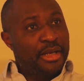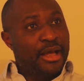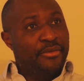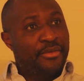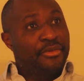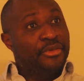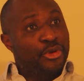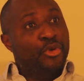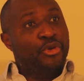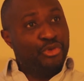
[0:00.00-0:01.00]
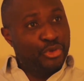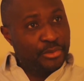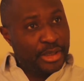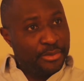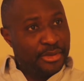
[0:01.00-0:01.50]
So their family life,
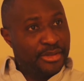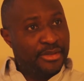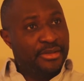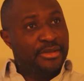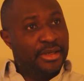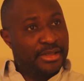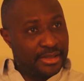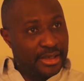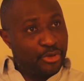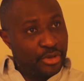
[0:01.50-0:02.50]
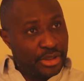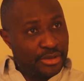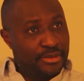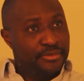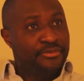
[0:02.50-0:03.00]
even though controlled by the business,
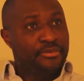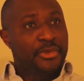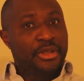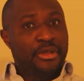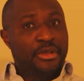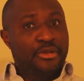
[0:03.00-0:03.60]
it's still a unit.